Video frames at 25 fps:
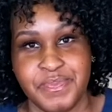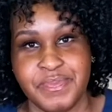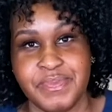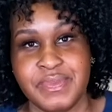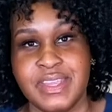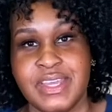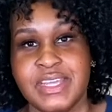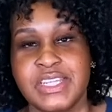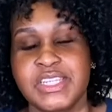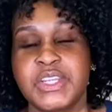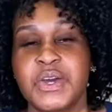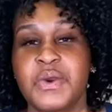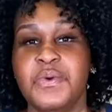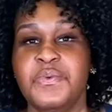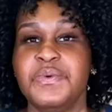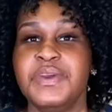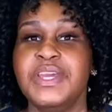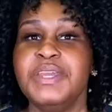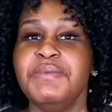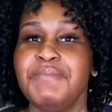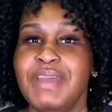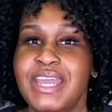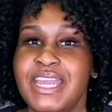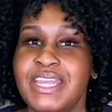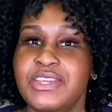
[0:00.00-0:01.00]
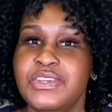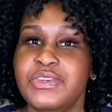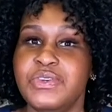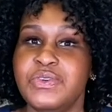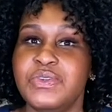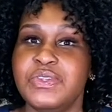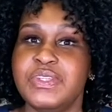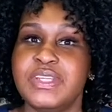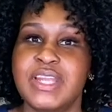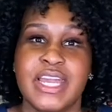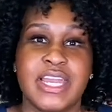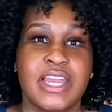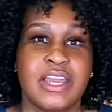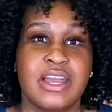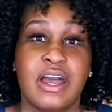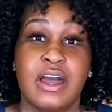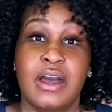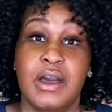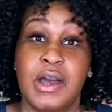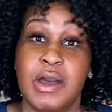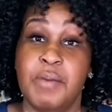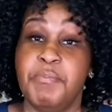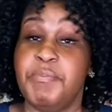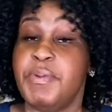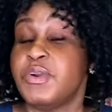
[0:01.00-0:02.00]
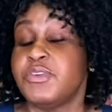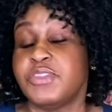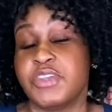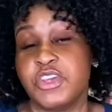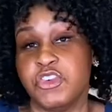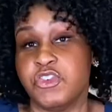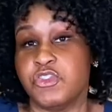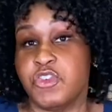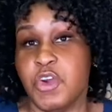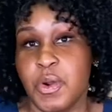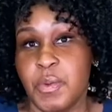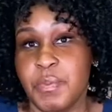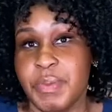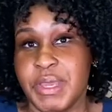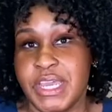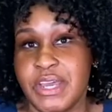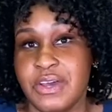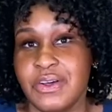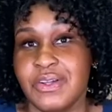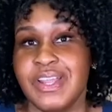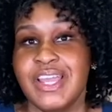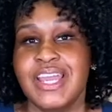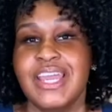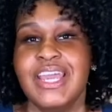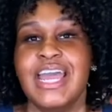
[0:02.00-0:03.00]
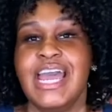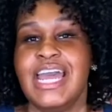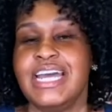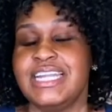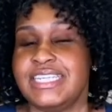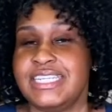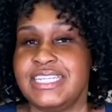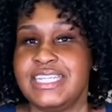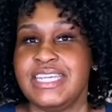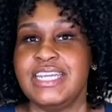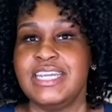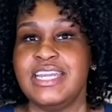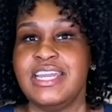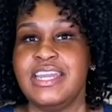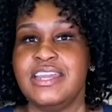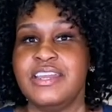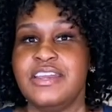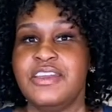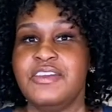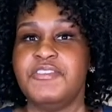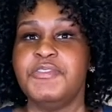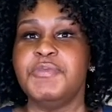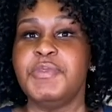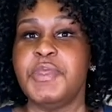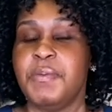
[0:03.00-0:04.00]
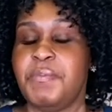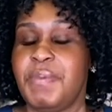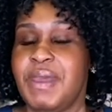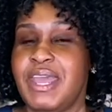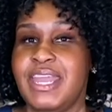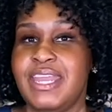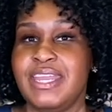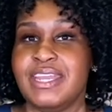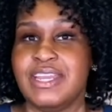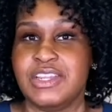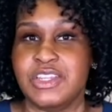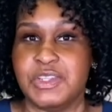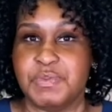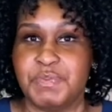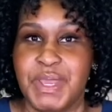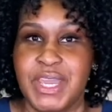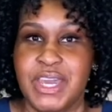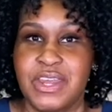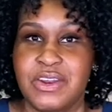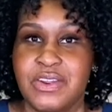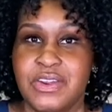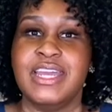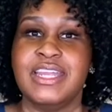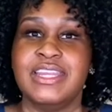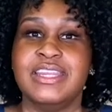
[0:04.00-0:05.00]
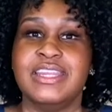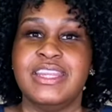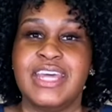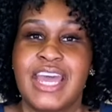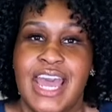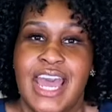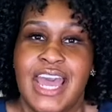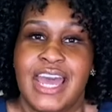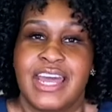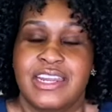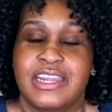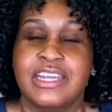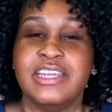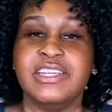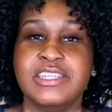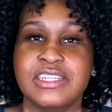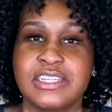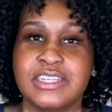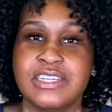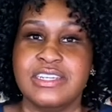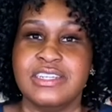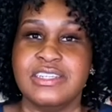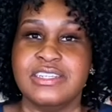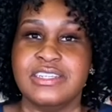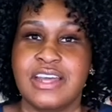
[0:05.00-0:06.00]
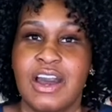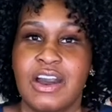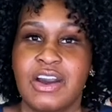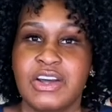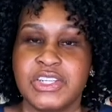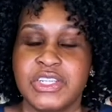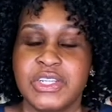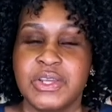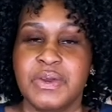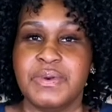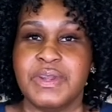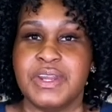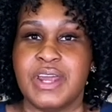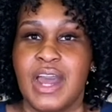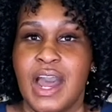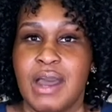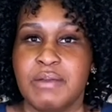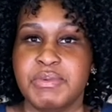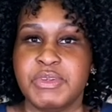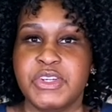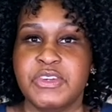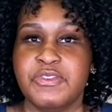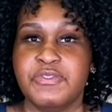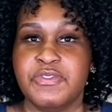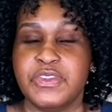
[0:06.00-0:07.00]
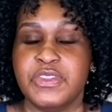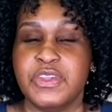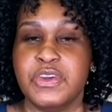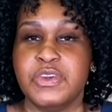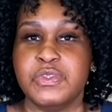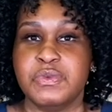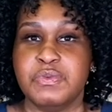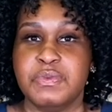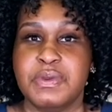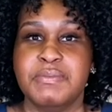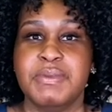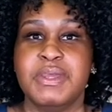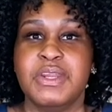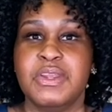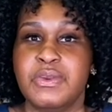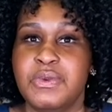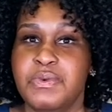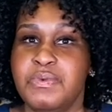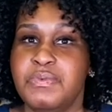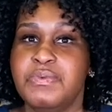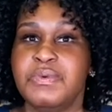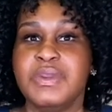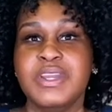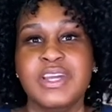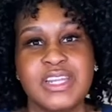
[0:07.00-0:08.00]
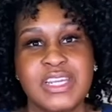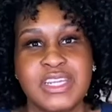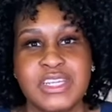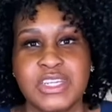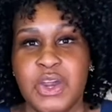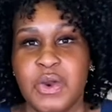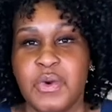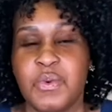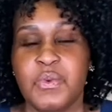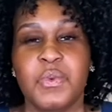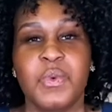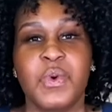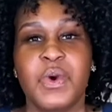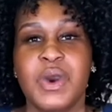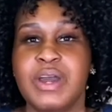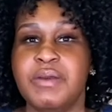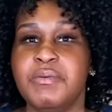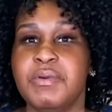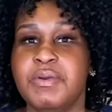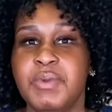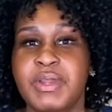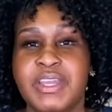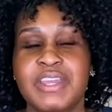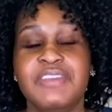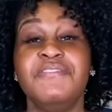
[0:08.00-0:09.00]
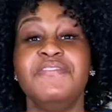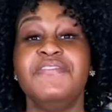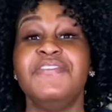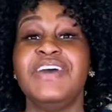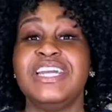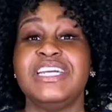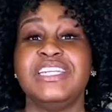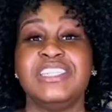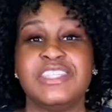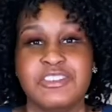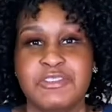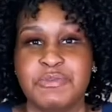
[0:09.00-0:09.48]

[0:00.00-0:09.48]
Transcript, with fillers: So we may use like a birth control pill and see if the pain gets better. That is, is also an option for those women who really don't want invasive